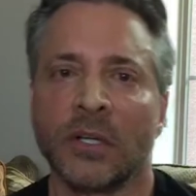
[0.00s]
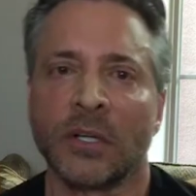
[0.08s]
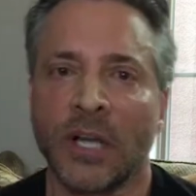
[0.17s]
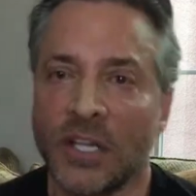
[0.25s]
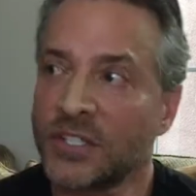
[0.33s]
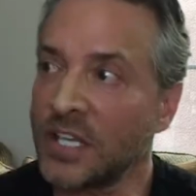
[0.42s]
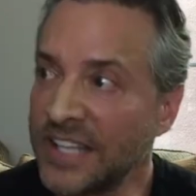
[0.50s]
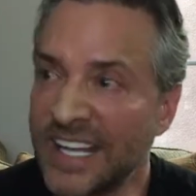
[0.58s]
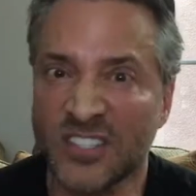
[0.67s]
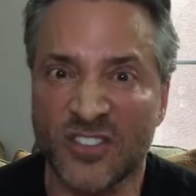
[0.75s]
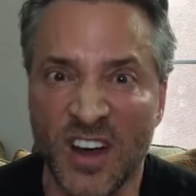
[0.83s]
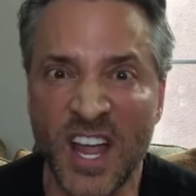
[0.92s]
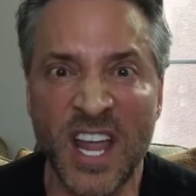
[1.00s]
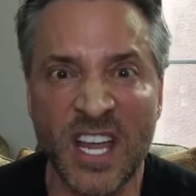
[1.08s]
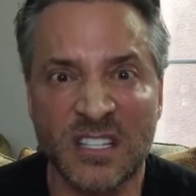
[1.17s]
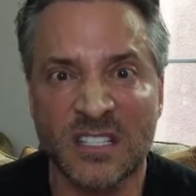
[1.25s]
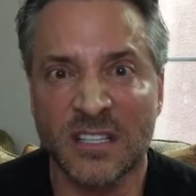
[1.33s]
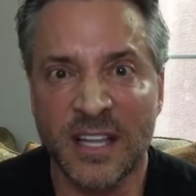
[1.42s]
I said, that's great.
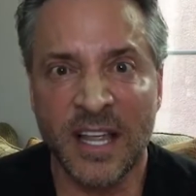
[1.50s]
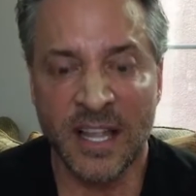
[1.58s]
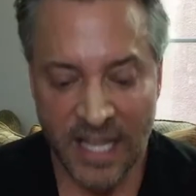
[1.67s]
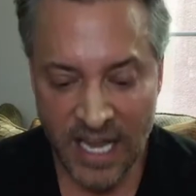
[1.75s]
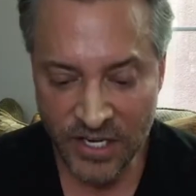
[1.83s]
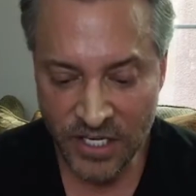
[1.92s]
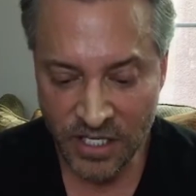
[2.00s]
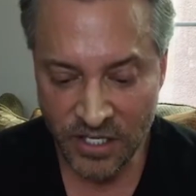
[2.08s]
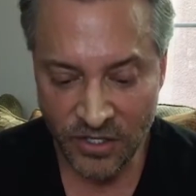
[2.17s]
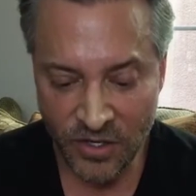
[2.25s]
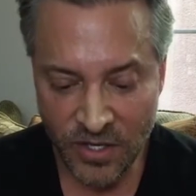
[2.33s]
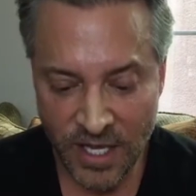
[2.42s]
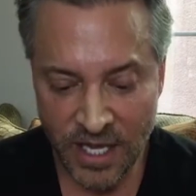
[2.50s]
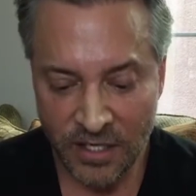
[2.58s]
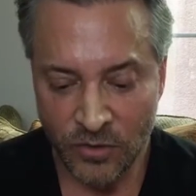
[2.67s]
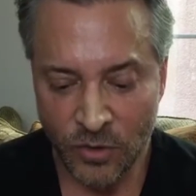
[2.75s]
How are you going to do that?